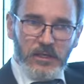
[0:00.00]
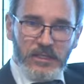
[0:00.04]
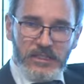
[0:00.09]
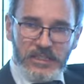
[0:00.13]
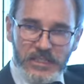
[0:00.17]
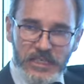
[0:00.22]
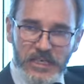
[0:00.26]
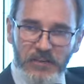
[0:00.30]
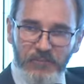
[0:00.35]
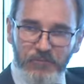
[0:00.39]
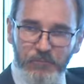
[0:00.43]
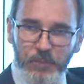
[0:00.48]

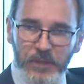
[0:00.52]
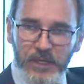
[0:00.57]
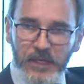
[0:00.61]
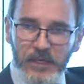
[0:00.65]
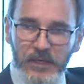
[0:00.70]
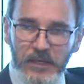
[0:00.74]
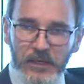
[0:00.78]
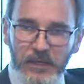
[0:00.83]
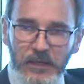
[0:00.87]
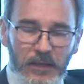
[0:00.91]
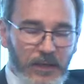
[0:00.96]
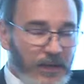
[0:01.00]

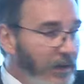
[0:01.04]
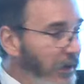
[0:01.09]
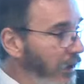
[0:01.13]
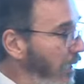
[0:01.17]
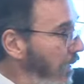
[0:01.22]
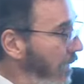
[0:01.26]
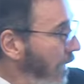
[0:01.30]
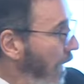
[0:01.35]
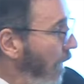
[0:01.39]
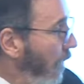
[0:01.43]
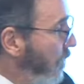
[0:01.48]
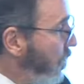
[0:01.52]
TFP.
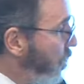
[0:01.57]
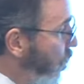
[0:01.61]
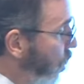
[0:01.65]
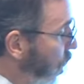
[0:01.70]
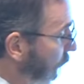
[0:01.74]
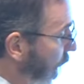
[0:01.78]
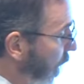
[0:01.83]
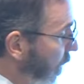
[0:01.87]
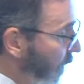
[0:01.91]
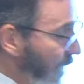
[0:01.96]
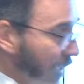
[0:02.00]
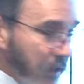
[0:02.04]
Now, it's
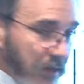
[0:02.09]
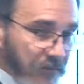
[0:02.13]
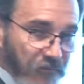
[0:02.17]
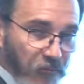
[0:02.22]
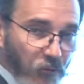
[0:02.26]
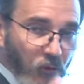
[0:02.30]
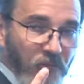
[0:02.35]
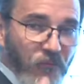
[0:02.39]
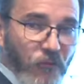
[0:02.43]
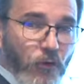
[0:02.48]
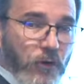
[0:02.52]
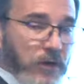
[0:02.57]
not only
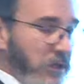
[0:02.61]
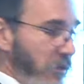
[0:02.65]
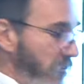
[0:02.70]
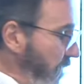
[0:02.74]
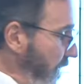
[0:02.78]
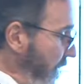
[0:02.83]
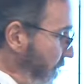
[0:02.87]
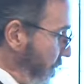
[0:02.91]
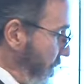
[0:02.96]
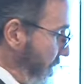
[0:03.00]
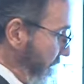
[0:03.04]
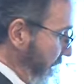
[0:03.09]
for foreign
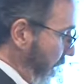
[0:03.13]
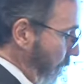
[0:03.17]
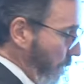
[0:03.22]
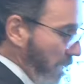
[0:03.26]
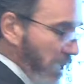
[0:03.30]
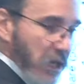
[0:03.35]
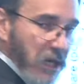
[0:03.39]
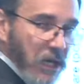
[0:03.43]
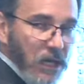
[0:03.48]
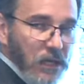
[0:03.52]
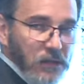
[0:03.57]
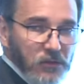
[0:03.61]
investors
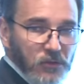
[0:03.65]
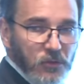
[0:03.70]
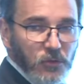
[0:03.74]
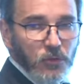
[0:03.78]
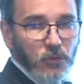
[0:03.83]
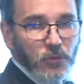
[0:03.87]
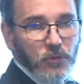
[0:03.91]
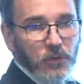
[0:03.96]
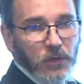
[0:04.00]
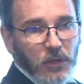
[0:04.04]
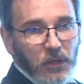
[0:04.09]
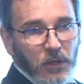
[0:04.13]
coming
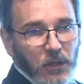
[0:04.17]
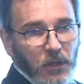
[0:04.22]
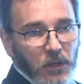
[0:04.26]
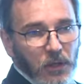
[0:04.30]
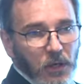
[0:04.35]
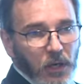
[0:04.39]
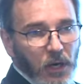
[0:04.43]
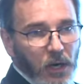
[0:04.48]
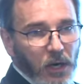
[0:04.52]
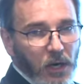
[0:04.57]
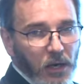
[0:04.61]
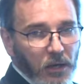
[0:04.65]
into
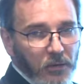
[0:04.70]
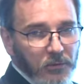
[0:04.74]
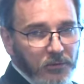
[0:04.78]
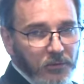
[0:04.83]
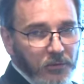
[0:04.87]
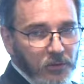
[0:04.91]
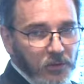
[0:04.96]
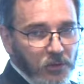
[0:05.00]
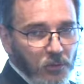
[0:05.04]
the